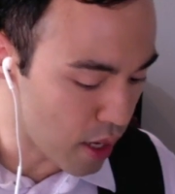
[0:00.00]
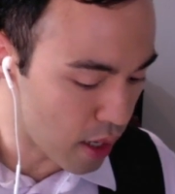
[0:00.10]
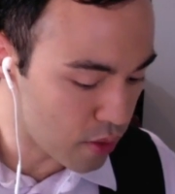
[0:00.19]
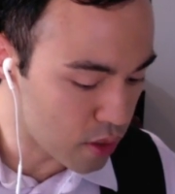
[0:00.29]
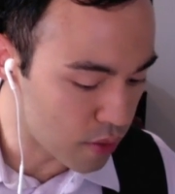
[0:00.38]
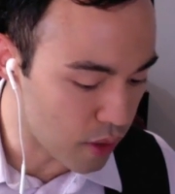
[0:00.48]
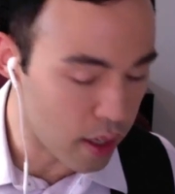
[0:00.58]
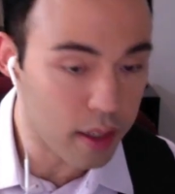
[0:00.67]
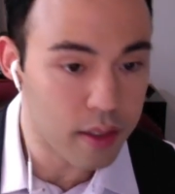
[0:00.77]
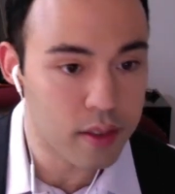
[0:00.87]
average of
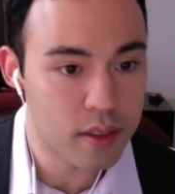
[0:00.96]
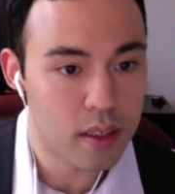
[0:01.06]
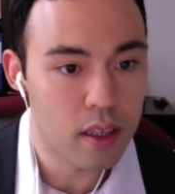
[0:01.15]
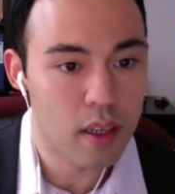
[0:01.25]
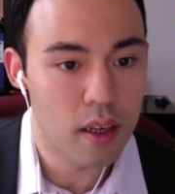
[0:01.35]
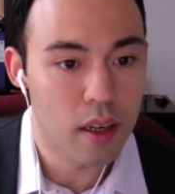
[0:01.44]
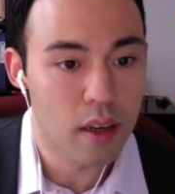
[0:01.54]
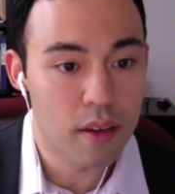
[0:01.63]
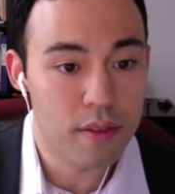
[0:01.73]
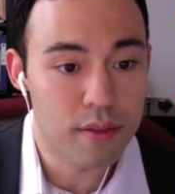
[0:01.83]
x,
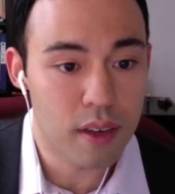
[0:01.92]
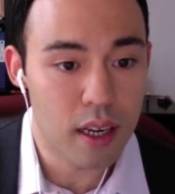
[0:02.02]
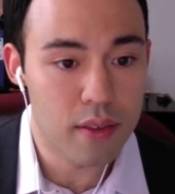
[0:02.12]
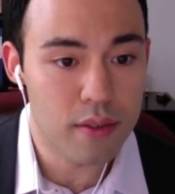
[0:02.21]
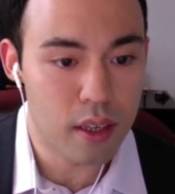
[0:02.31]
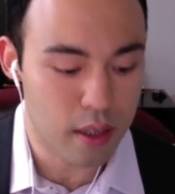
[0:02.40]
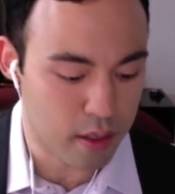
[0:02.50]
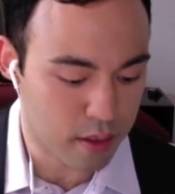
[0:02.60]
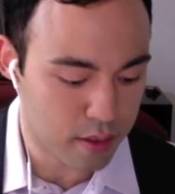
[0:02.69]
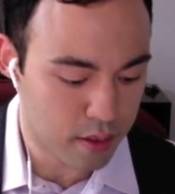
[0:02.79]

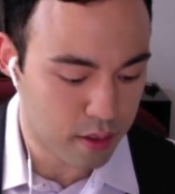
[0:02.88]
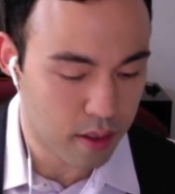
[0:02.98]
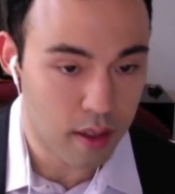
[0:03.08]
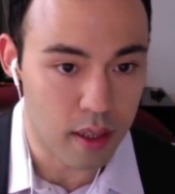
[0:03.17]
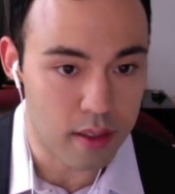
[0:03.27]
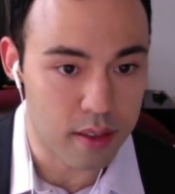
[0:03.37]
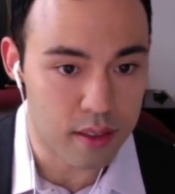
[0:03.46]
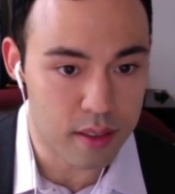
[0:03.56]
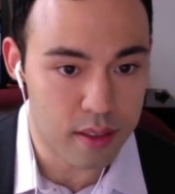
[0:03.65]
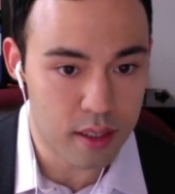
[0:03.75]
5x, and
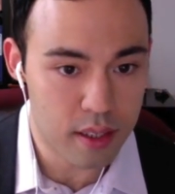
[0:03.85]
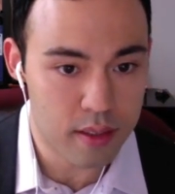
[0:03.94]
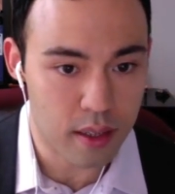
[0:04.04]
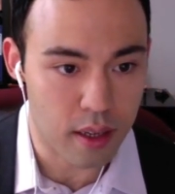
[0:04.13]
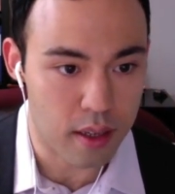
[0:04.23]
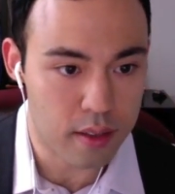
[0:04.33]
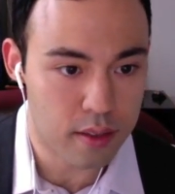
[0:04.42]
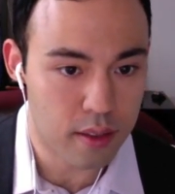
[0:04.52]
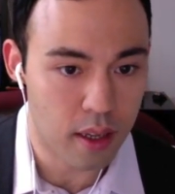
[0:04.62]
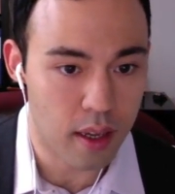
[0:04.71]

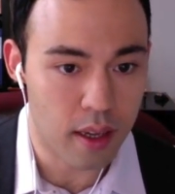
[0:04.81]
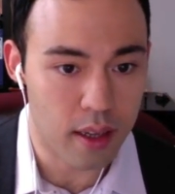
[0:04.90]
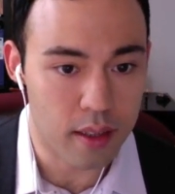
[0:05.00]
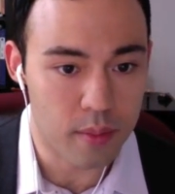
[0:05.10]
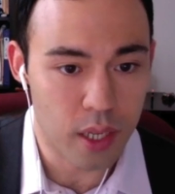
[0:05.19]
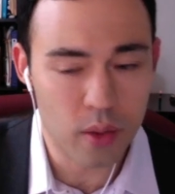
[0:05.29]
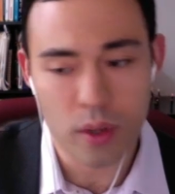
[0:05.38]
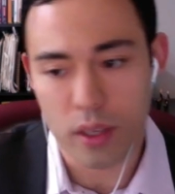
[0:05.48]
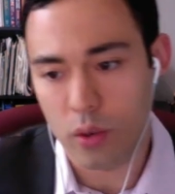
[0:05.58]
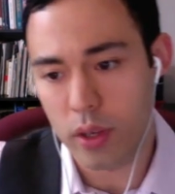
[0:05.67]
6x, and by the
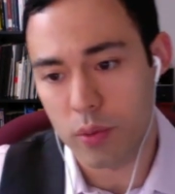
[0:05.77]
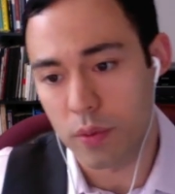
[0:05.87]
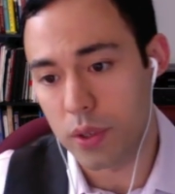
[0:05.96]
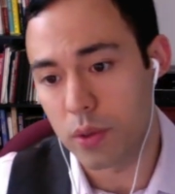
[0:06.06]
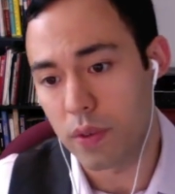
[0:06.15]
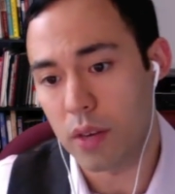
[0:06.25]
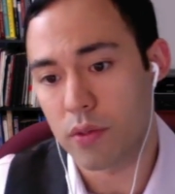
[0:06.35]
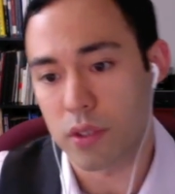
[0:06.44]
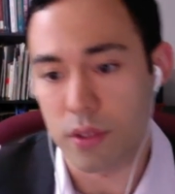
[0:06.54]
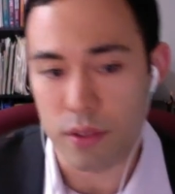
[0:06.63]
way, quick review of
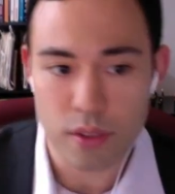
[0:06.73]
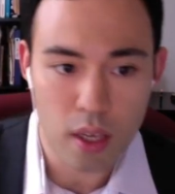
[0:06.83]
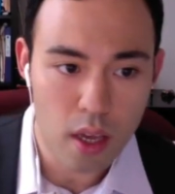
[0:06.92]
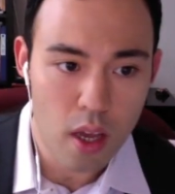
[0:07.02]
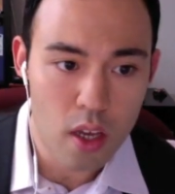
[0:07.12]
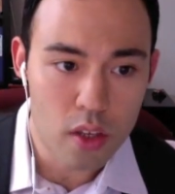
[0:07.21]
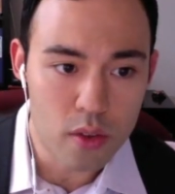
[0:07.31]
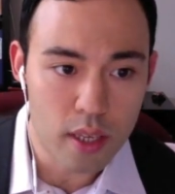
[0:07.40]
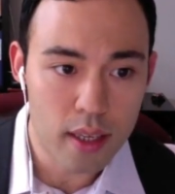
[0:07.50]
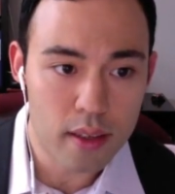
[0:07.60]
averages, you
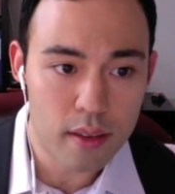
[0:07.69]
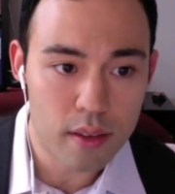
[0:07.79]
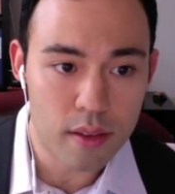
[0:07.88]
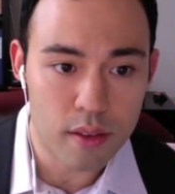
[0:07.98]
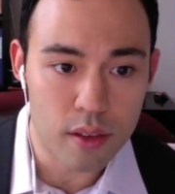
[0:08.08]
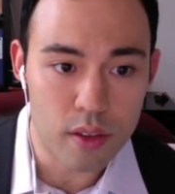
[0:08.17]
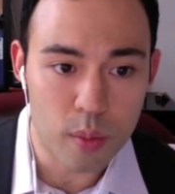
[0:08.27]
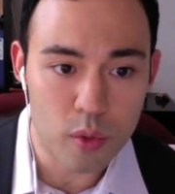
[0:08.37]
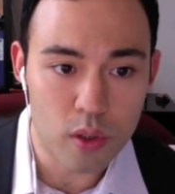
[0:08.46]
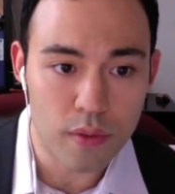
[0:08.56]
take the
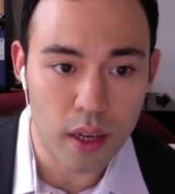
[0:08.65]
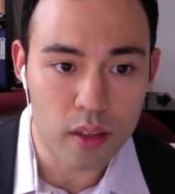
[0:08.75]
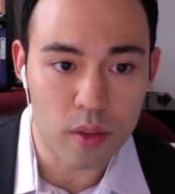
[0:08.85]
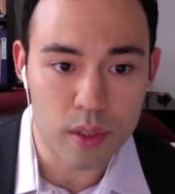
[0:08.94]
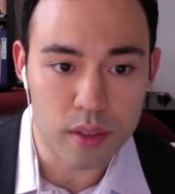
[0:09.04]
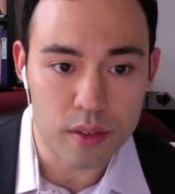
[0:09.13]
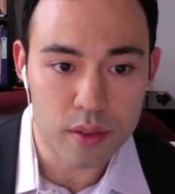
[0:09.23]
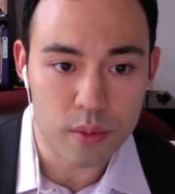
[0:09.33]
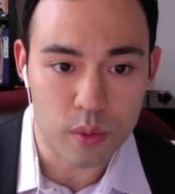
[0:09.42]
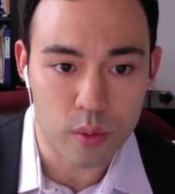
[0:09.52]
number of
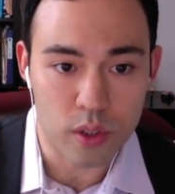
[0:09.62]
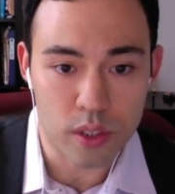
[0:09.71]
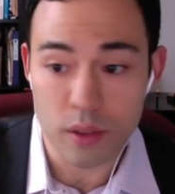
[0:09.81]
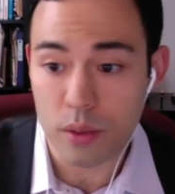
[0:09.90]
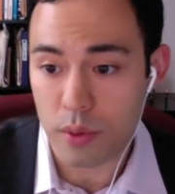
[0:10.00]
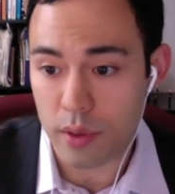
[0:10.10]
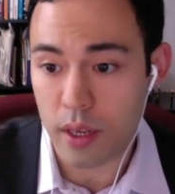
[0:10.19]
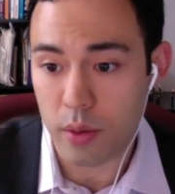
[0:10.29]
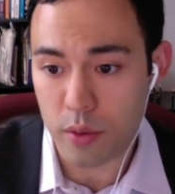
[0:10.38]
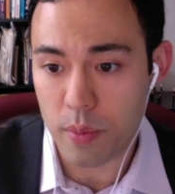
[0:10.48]
elements when we're dealing with an
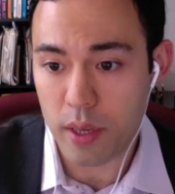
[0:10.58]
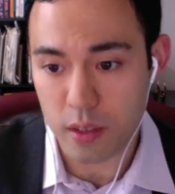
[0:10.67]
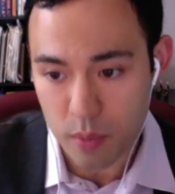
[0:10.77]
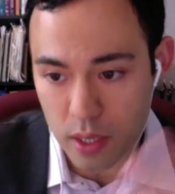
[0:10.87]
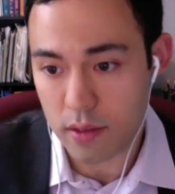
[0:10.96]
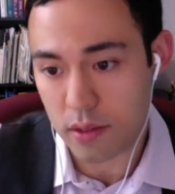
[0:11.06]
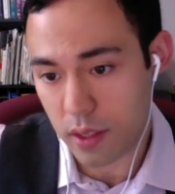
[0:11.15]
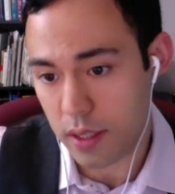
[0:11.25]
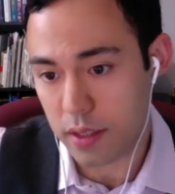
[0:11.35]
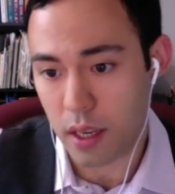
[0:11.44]
arithmetic mean
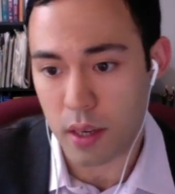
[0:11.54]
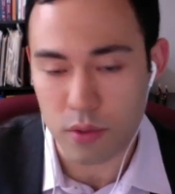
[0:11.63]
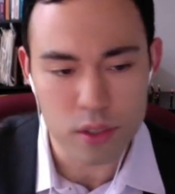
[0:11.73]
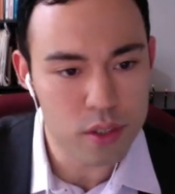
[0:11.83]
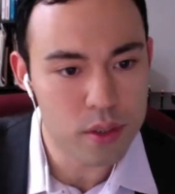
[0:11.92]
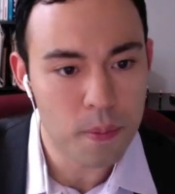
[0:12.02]
/ average,